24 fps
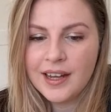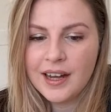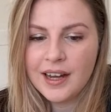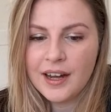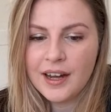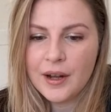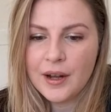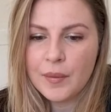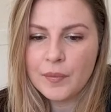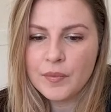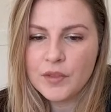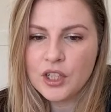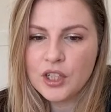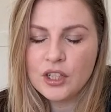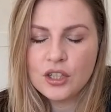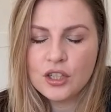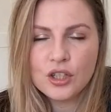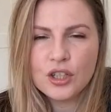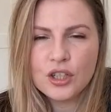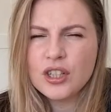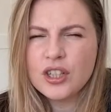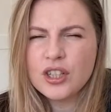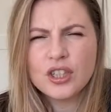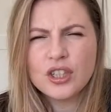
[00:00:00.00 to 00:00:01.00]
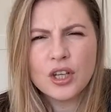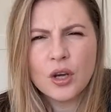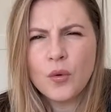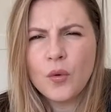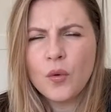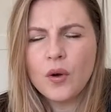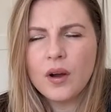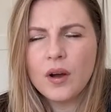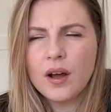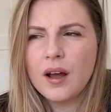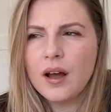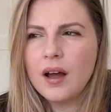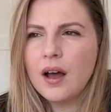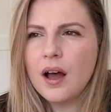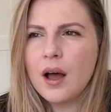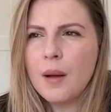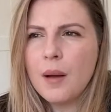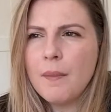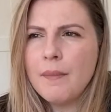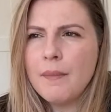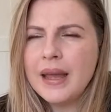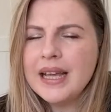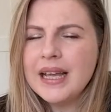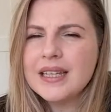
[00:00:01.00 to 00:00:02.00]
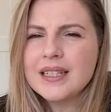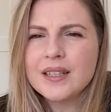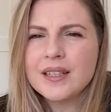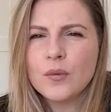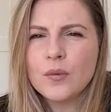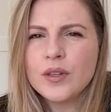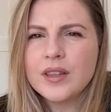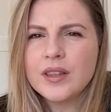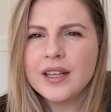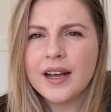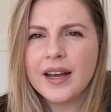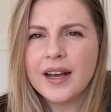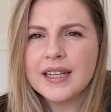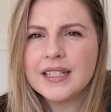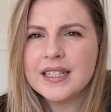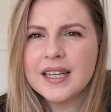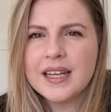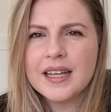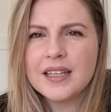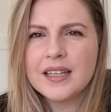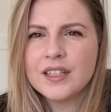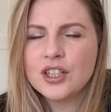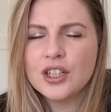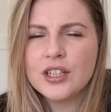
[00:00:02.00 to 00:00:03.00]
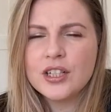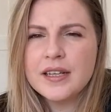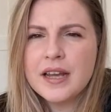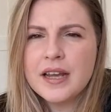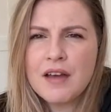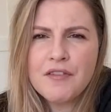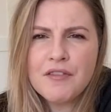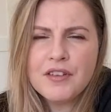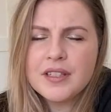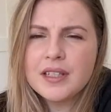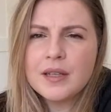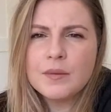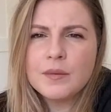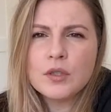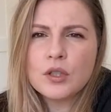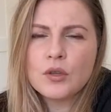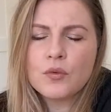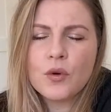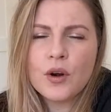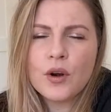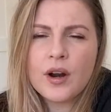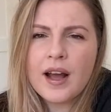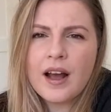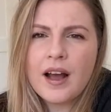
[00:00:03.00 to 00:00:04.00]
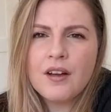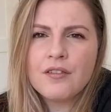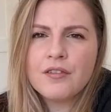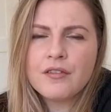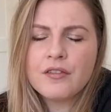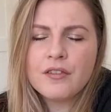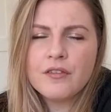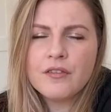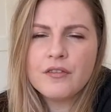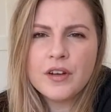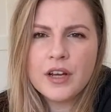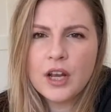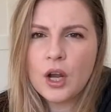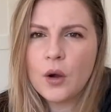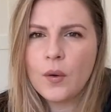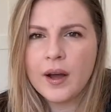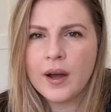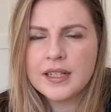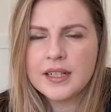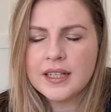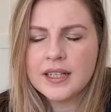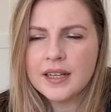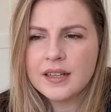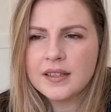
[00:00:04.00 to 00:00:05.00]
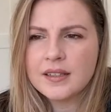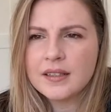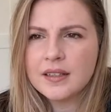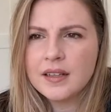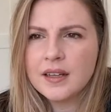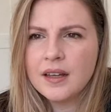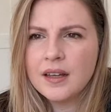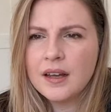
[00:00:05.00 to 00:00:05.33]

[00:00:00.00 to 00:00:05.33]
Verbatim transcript: Um, she's just so amazing with the ideas. She never seems to run out of video ideas.